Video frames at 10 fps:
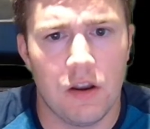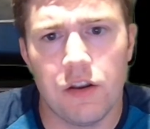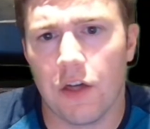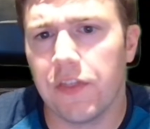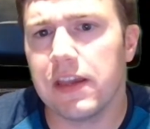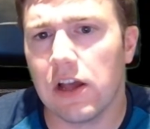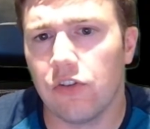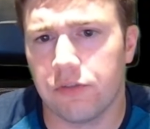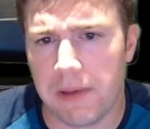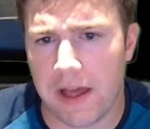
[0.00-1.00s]
Nothing
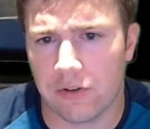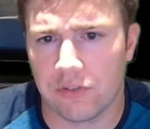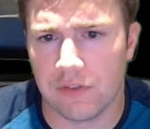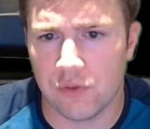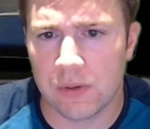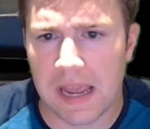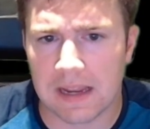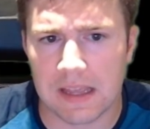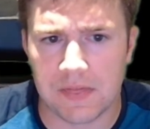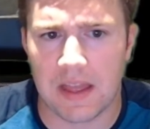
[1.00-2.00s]
else matters if you
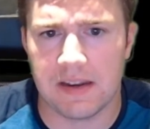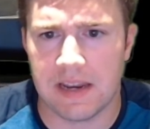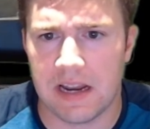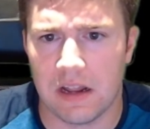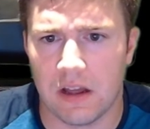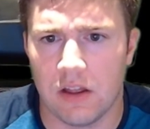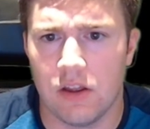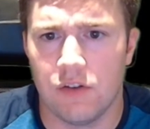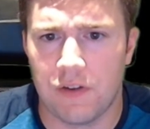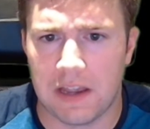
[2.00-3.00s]
can't get that data
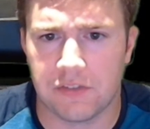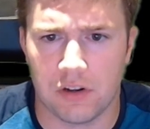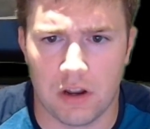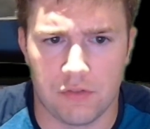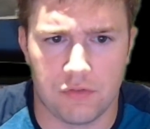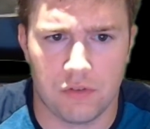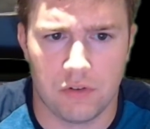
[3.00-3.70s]
fast enough.